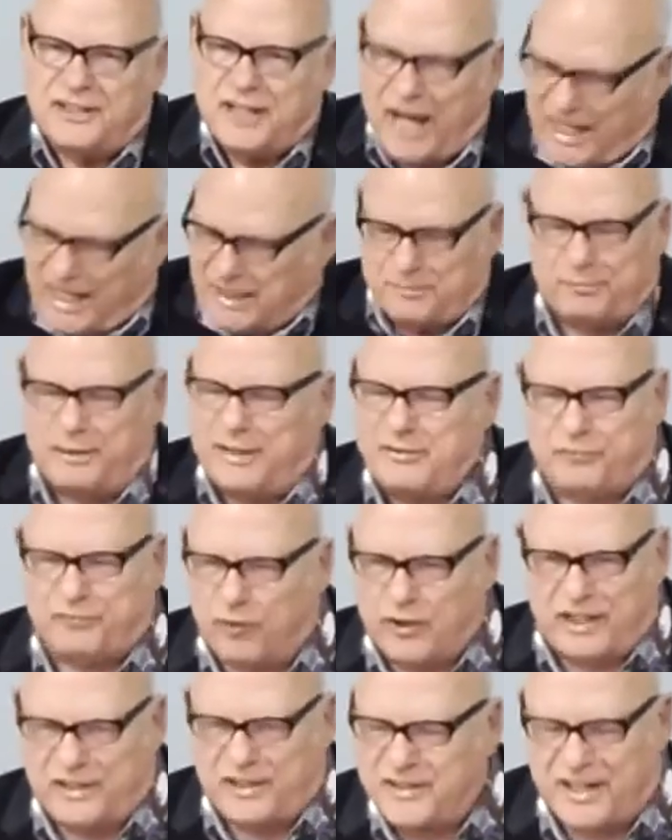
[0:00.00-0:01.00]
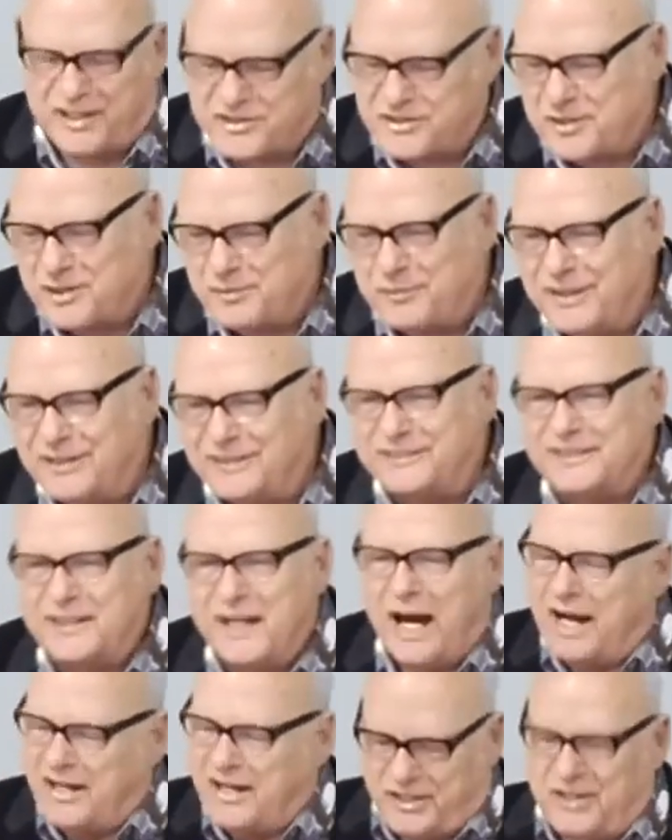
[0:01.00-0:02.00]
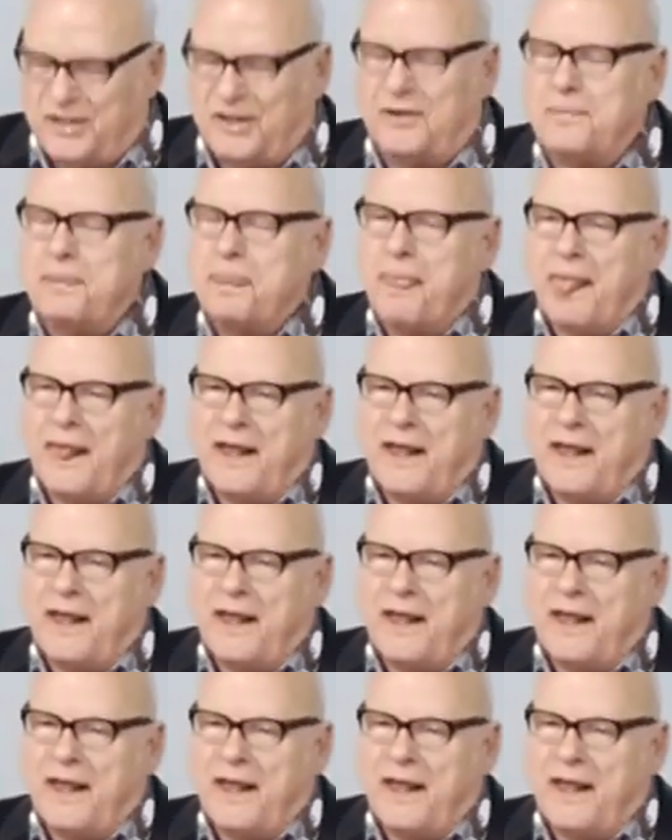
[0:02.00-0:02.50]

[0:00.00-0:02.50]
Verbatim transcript: I could pay forty thousand a month a year,